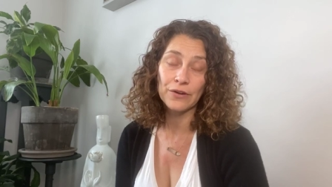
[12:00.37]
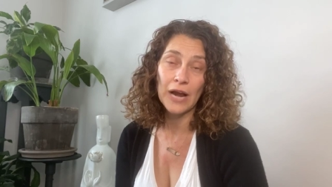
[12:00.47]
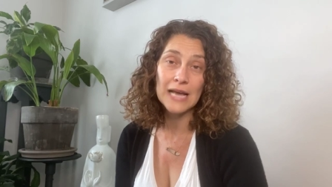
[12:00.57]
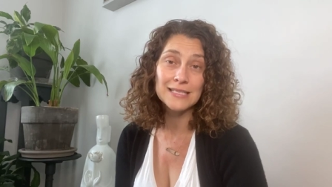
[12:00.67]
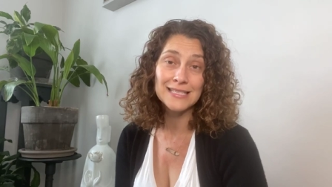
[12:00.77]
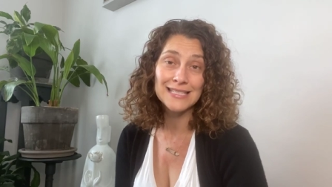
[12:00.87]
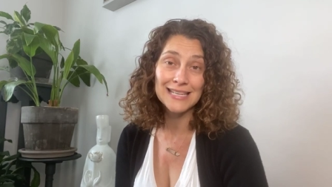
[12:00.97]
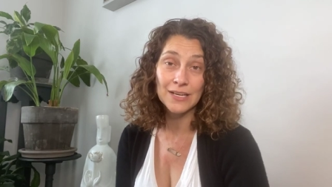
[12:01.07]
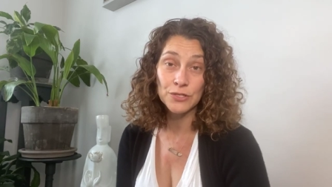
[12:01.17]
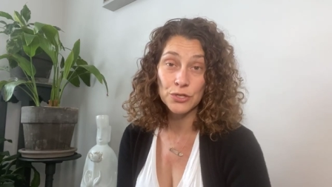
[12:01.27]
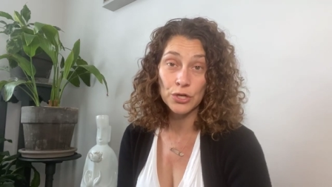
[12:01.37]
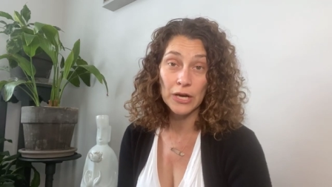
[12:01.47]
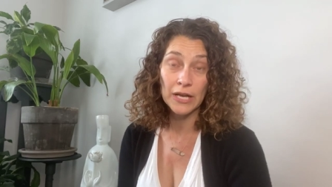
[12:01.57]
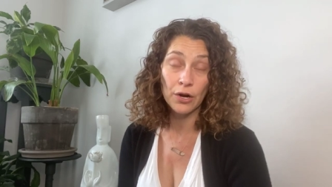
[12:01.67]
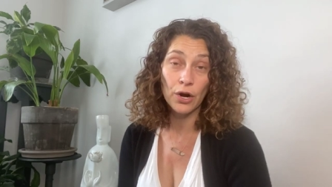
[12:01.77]
has a signature
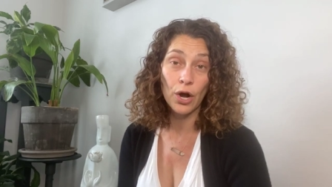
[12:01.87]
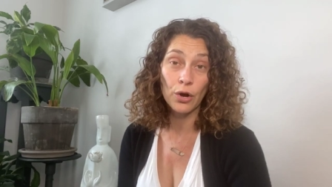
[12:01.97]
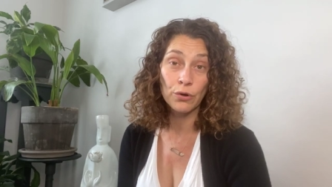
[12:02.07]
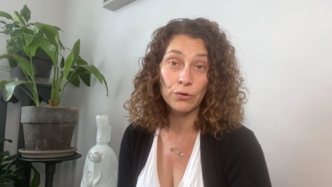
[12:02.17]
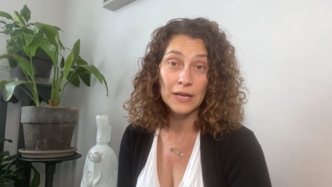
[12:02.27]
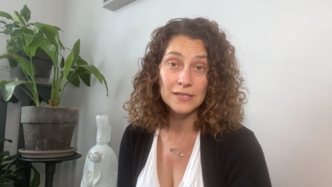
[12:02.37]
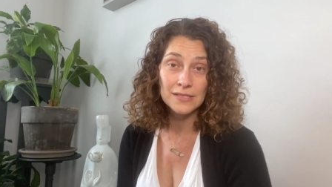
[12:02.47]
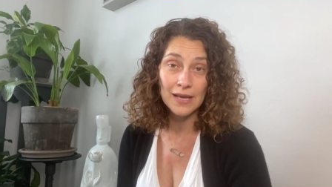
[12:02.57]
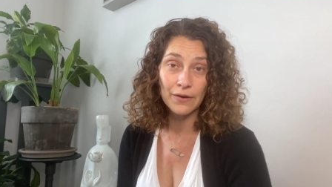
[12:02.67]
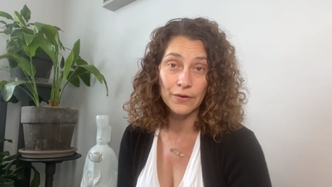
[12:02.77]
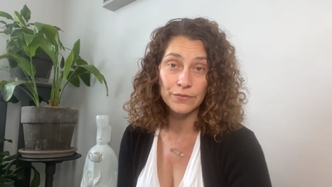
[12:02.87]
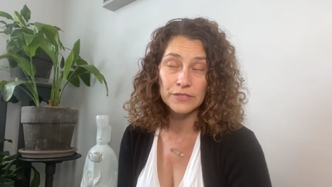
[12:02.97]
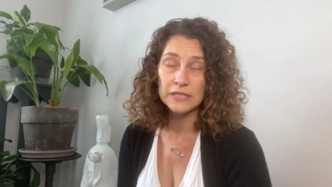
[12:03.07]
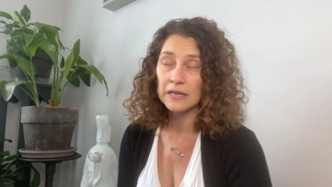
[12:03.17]
in our own selves.